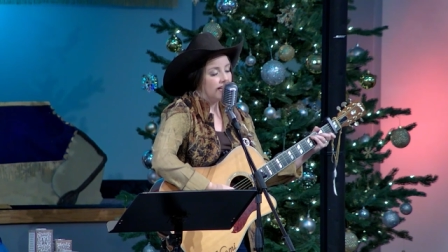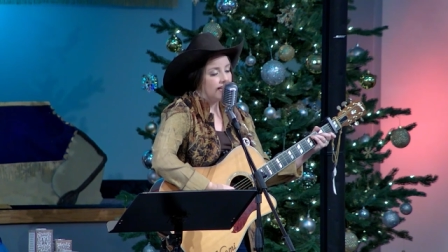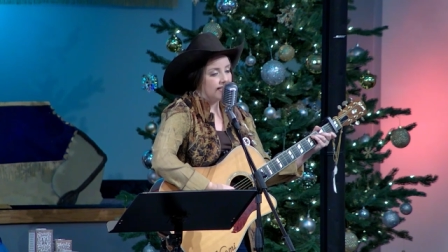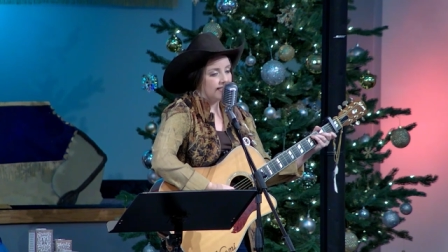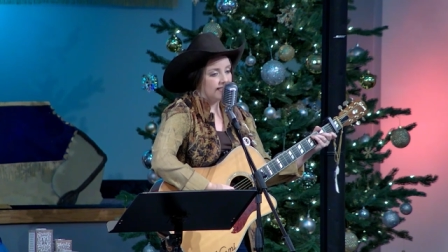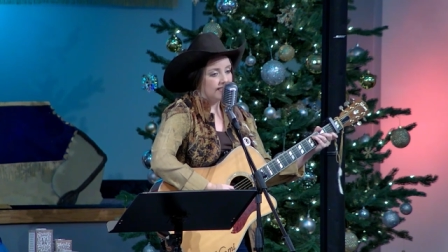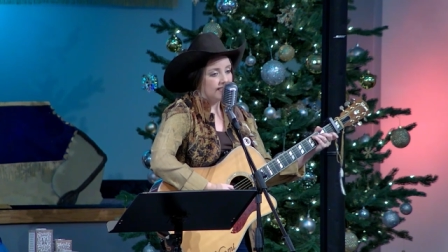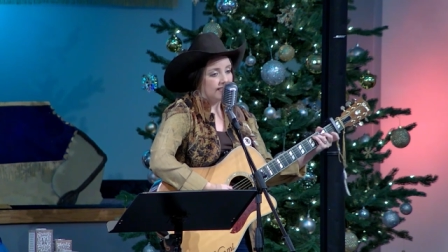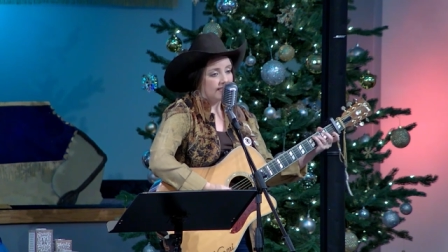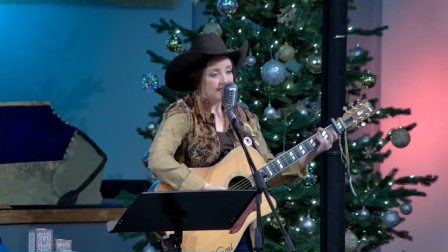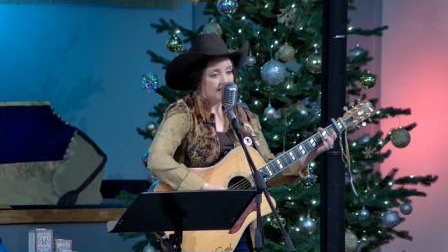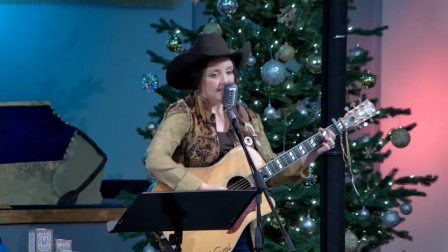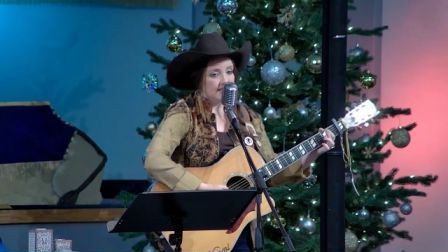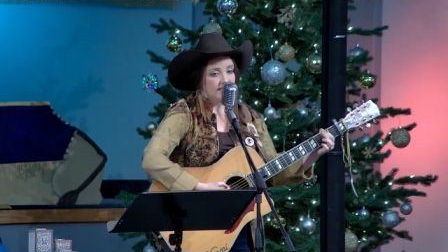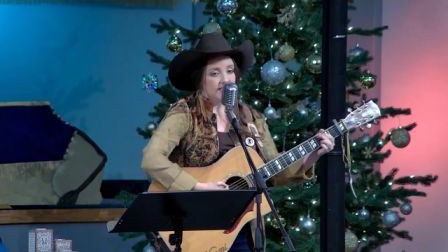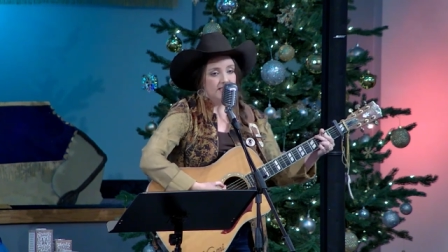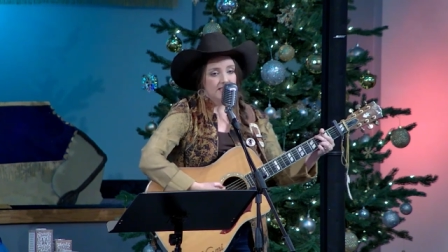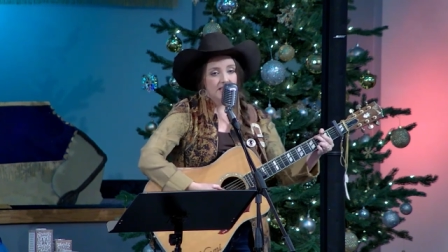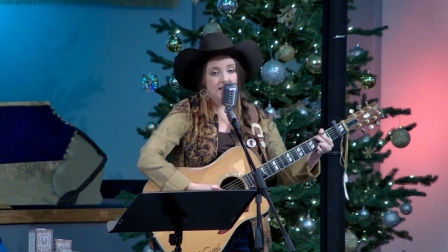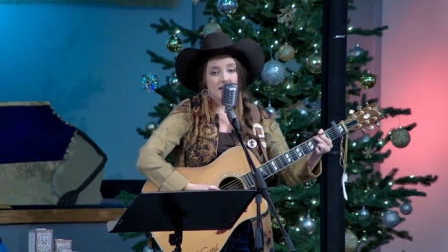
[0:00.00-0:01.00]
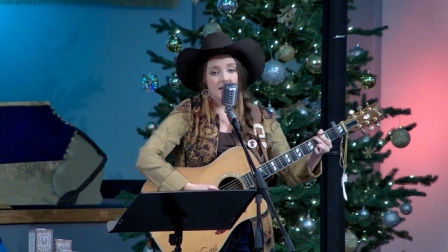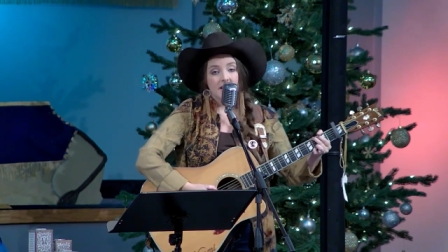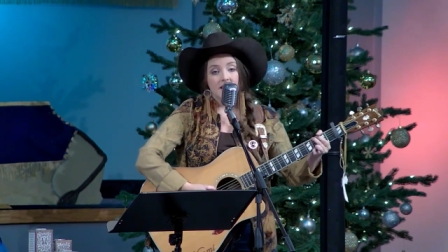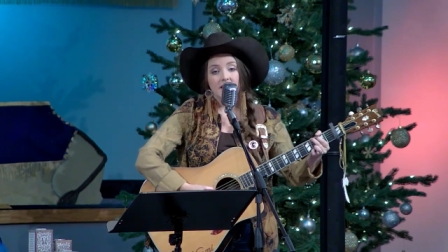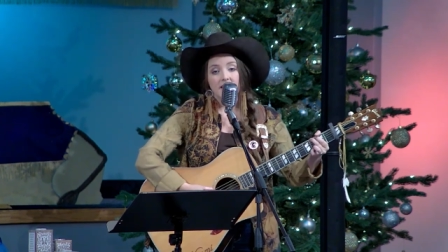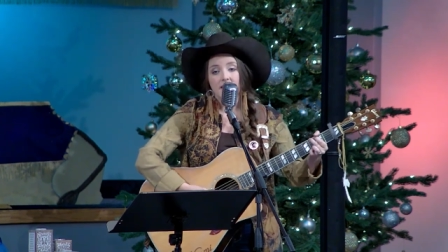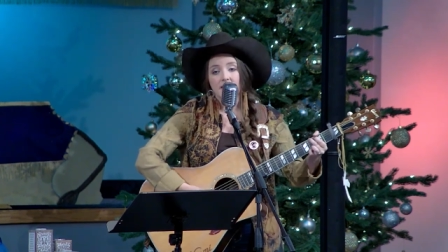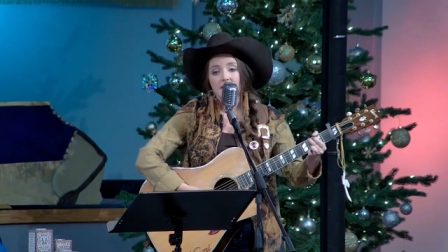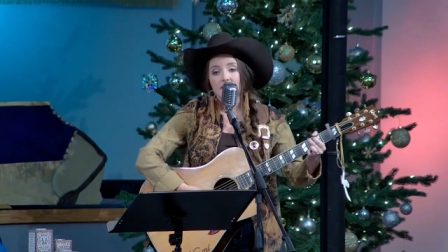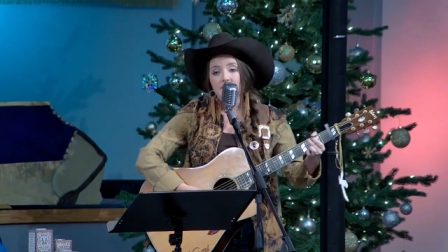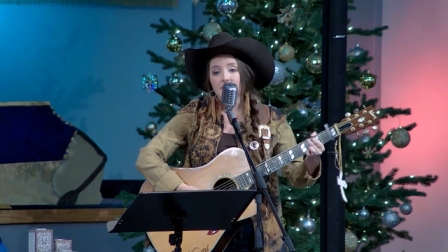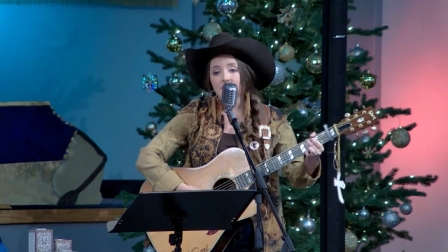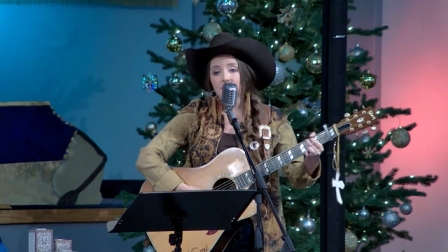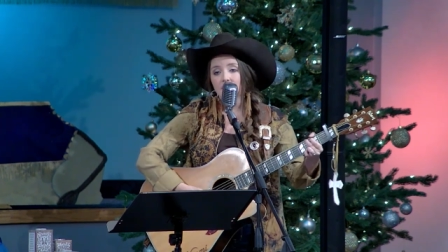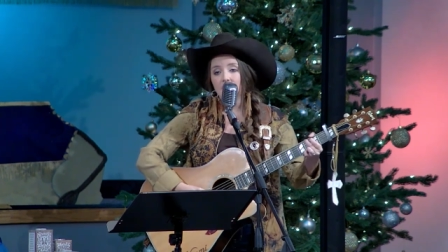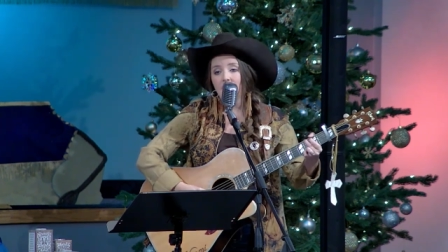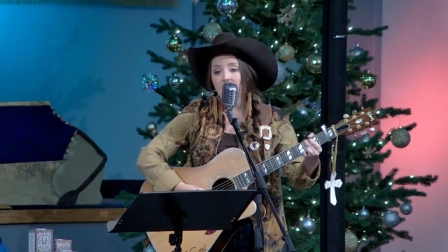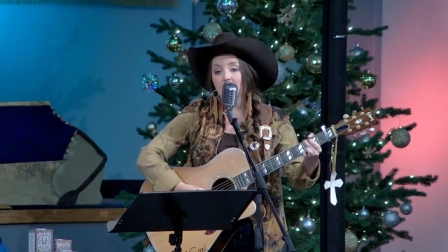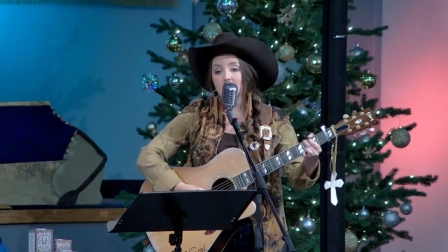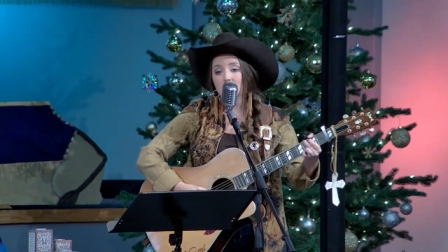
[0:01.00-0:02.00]
since the day
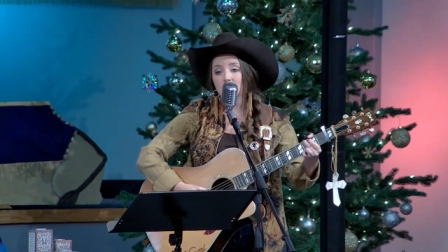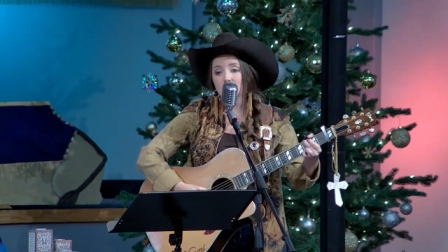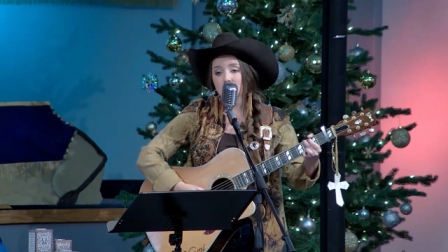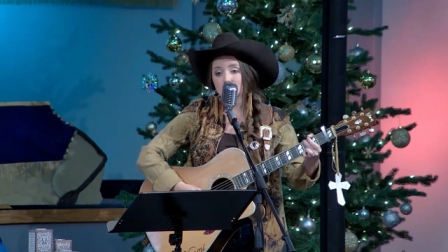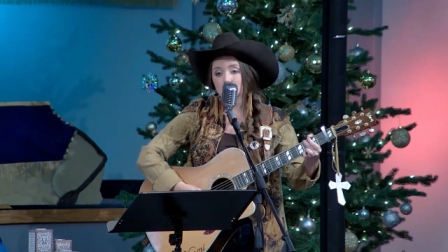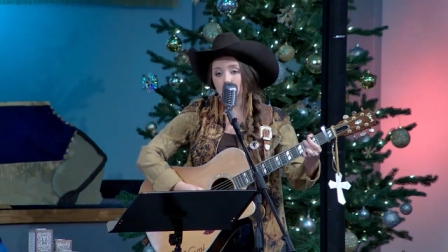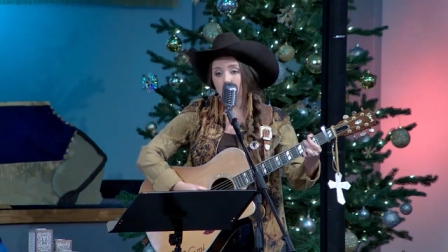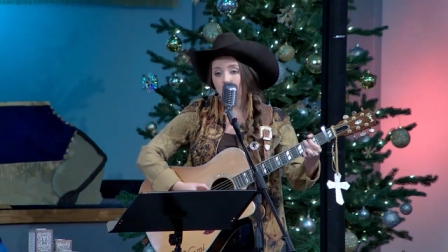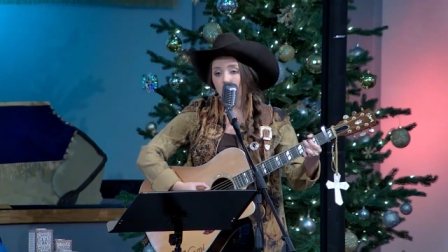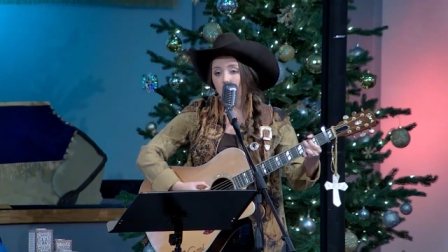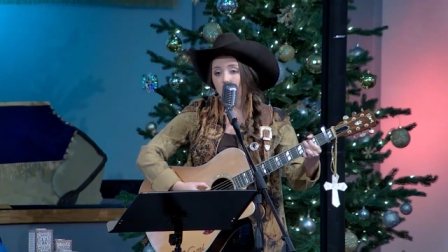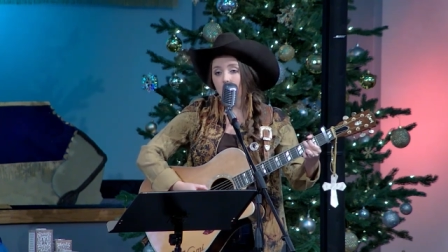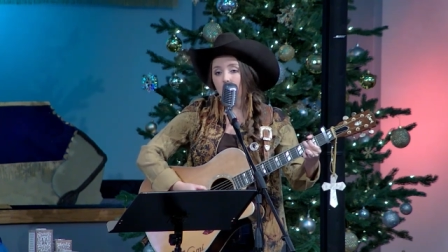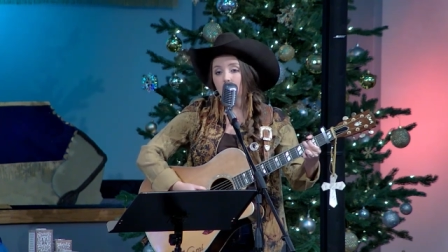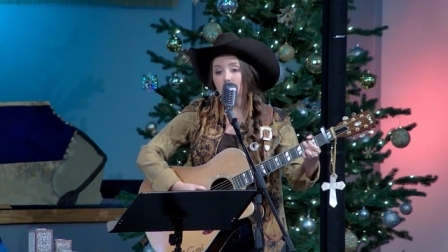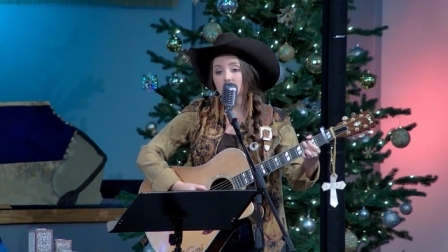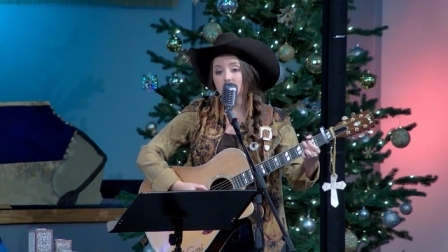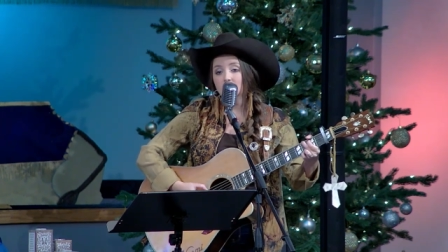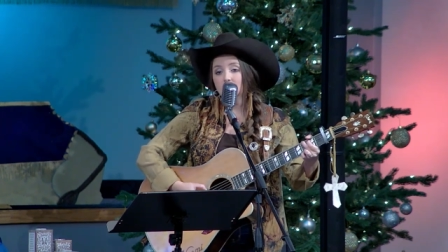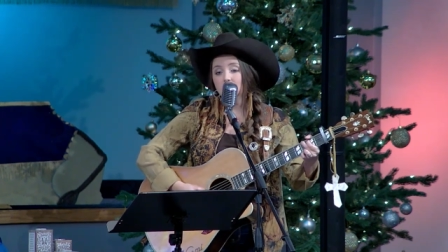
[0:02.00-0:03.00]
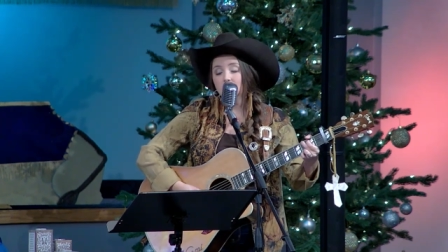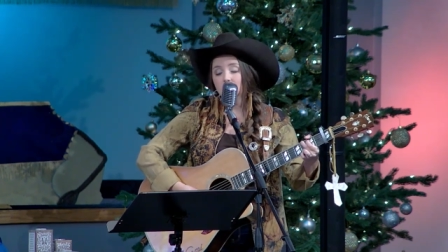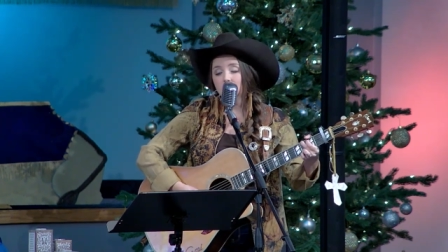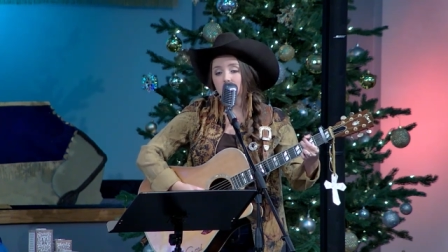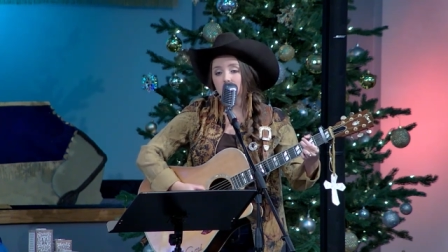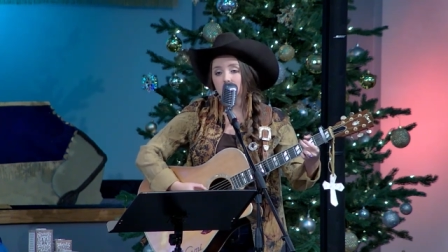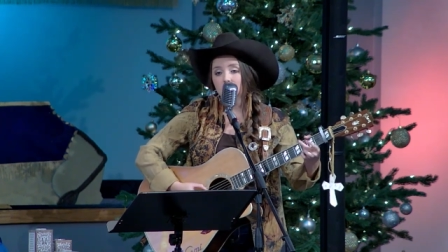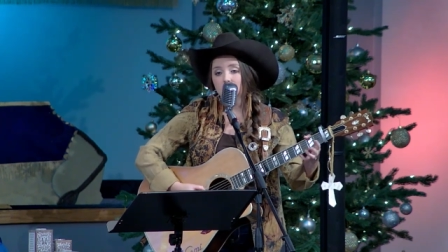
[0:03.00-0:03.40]
that I was born.